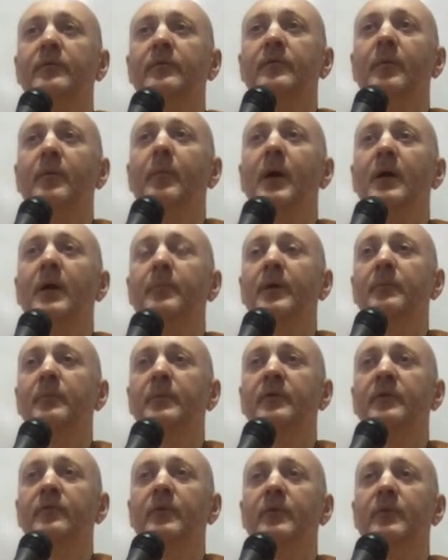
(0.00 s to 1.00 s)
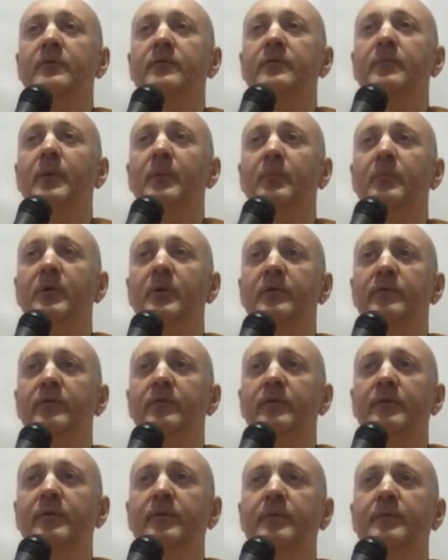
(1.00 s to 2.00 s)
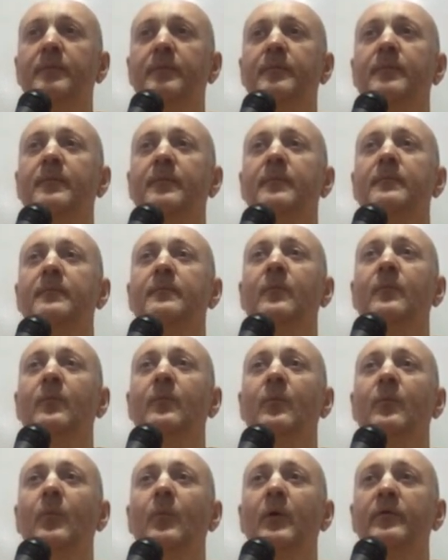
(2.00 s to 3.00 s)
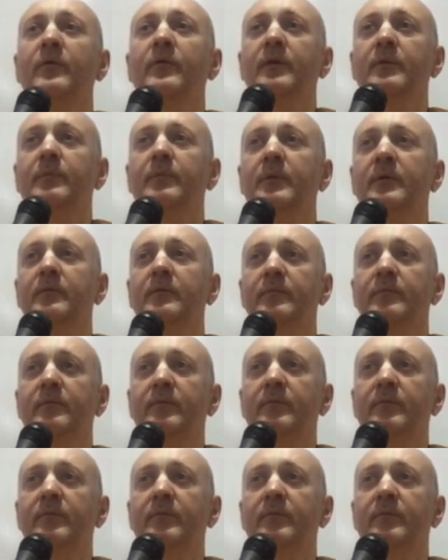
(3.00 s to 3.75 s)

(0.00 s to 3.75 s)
Samarpan means what? Remembrance? What does that mean?